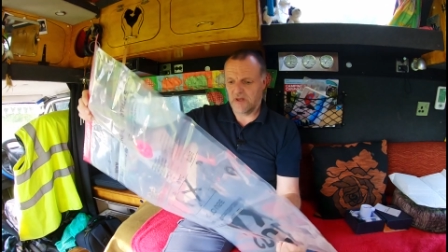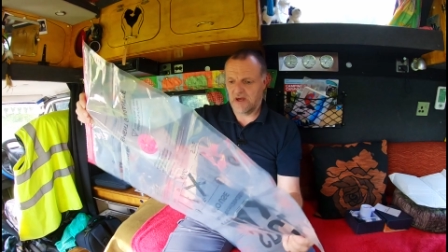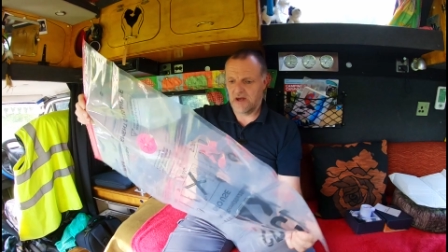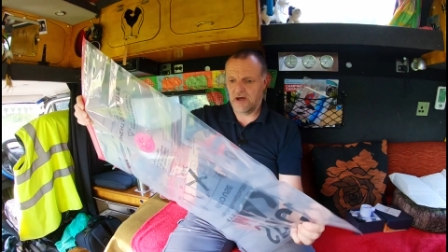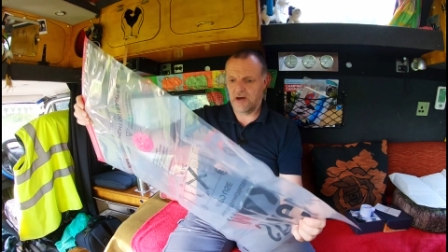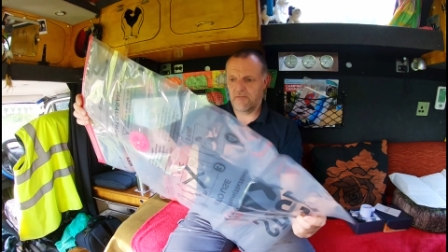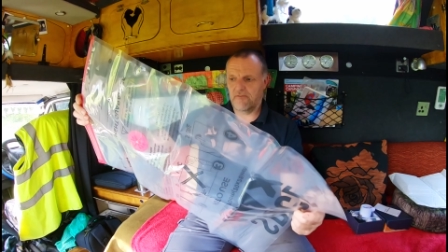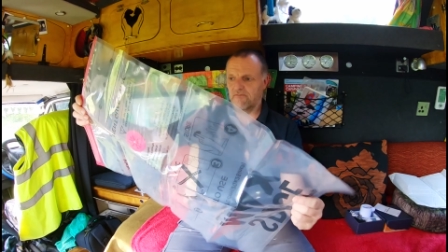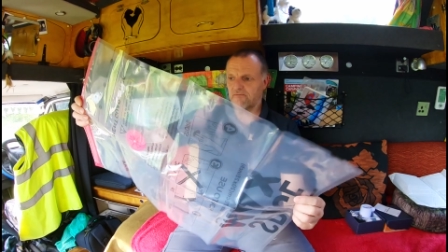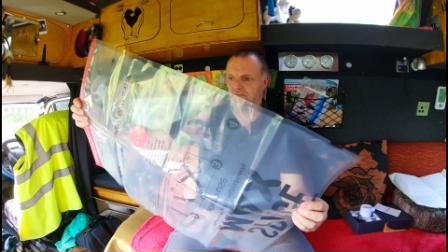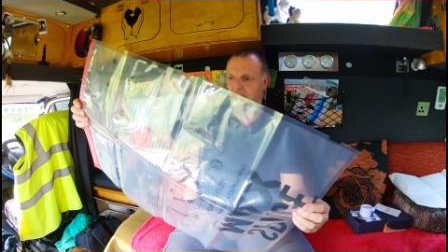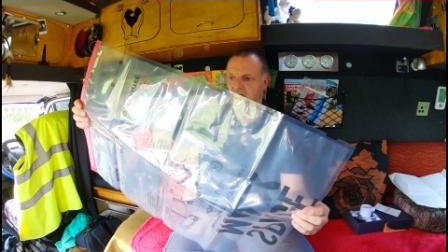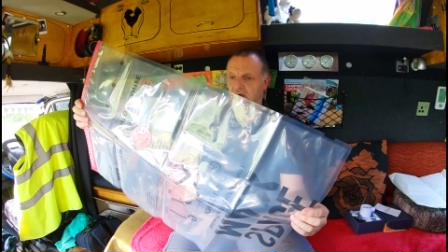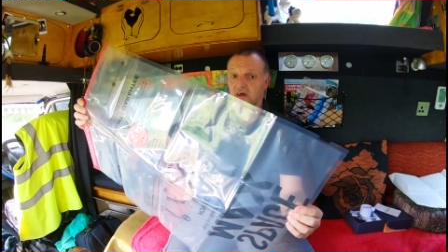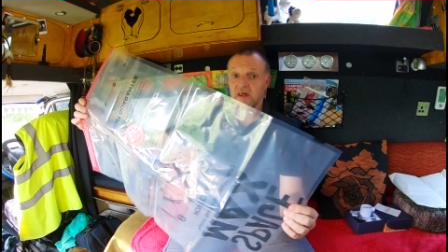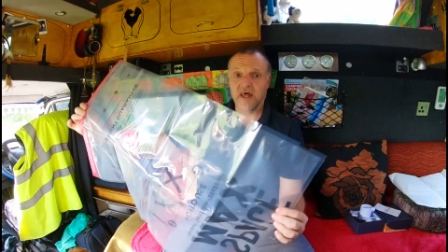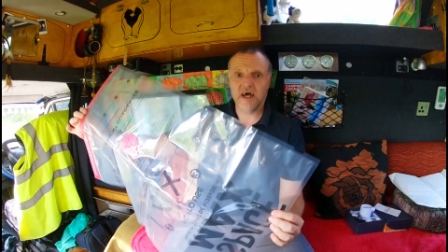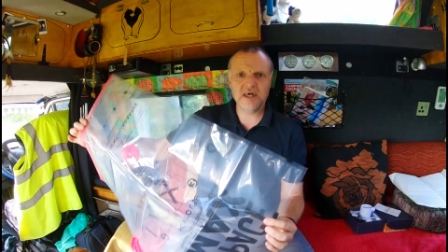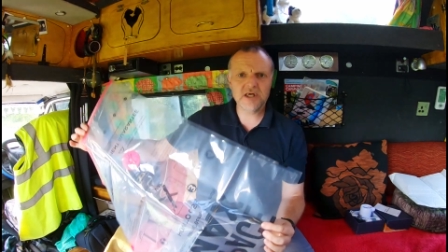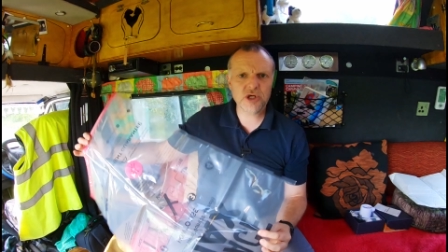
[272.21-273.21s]

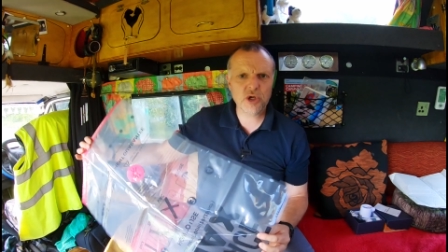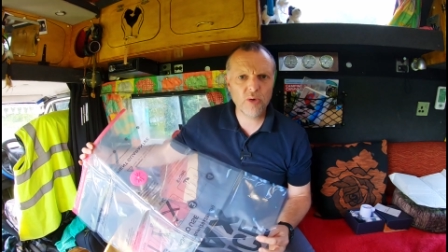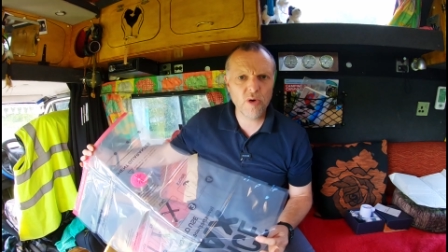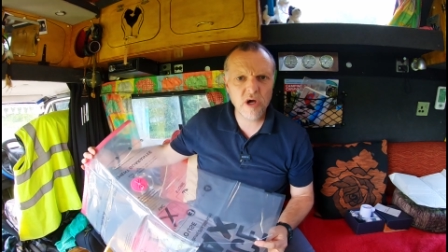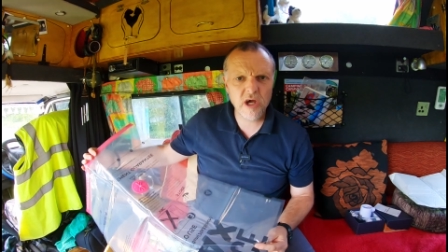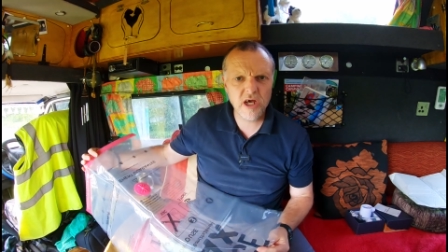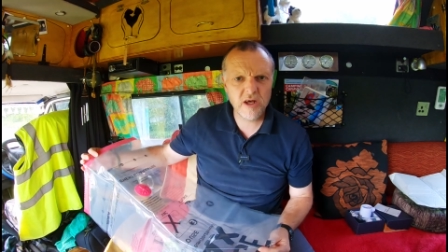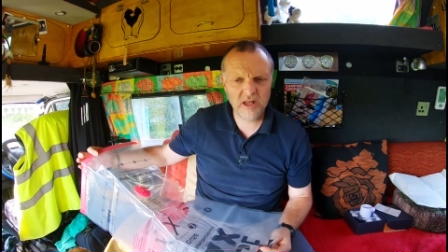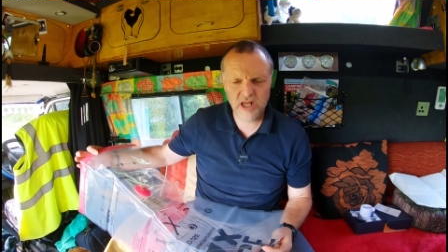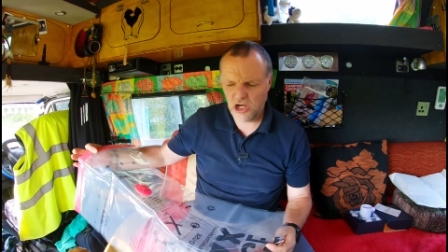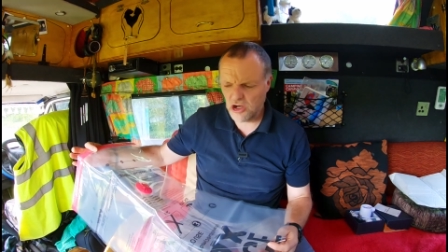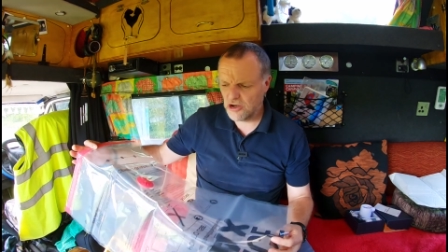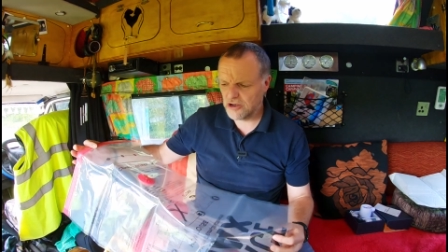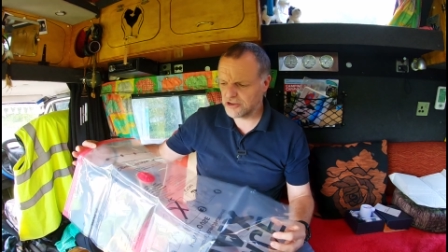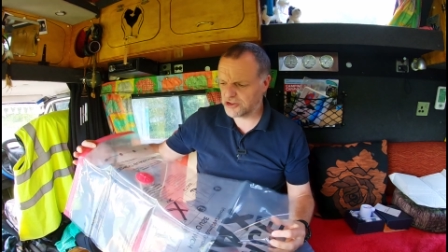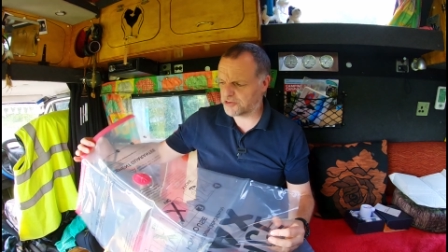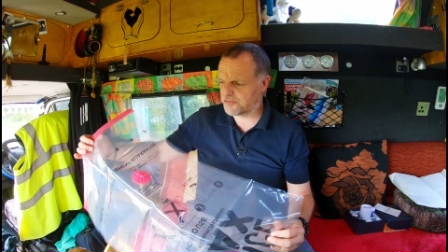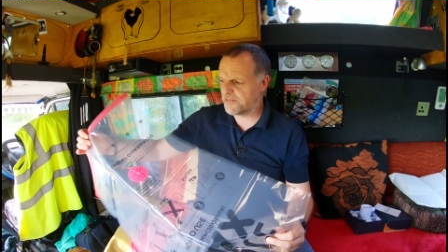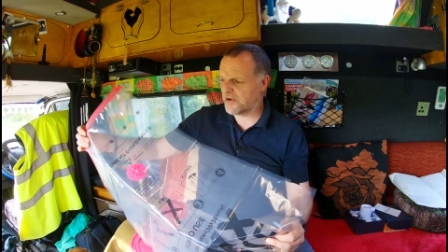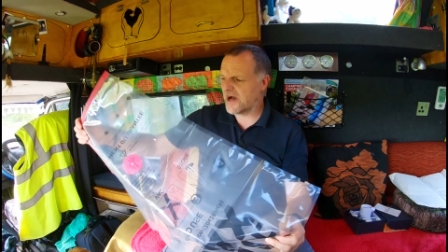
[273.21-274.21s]
That's quite a
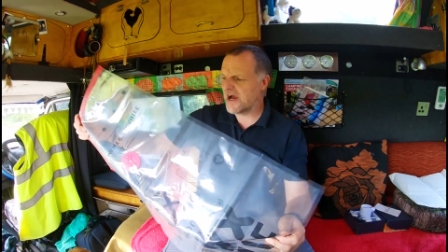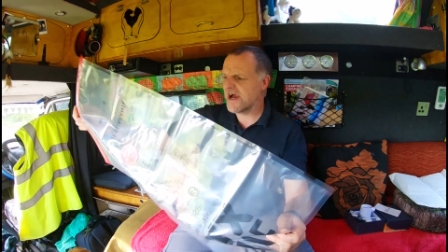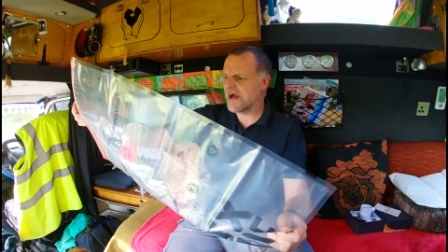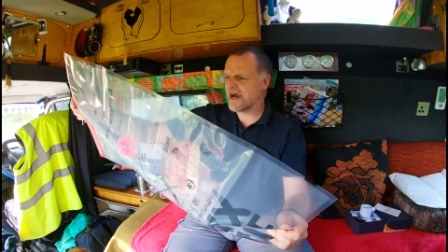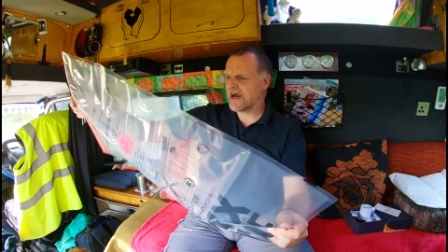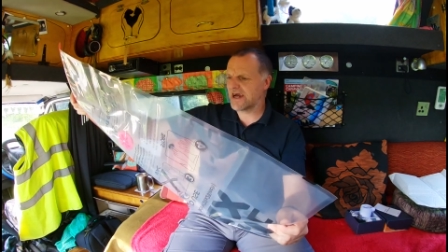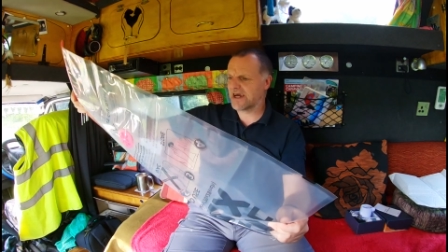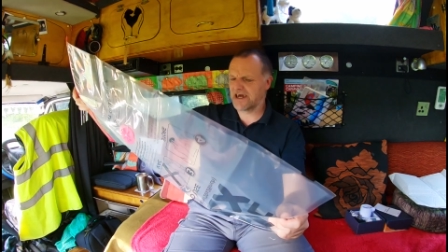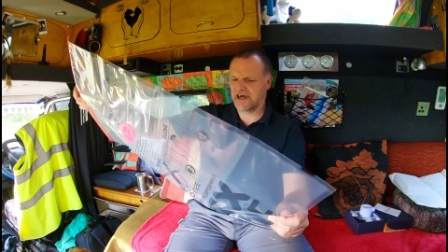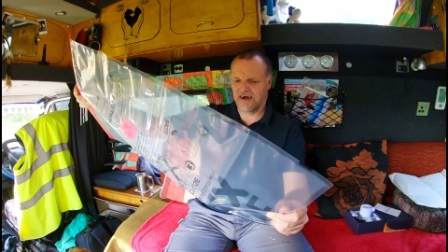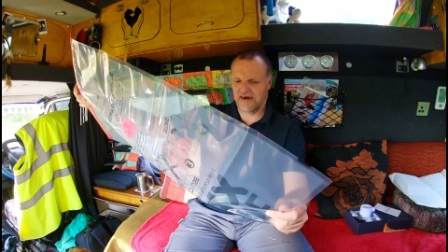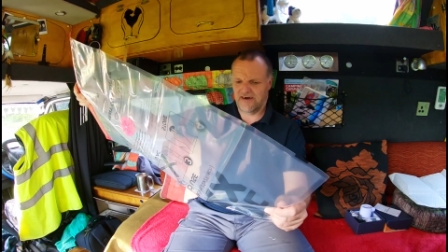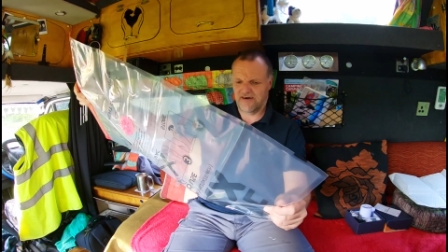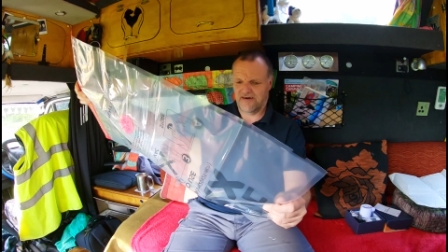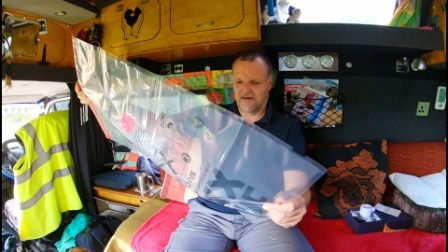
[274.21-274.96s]
large bag.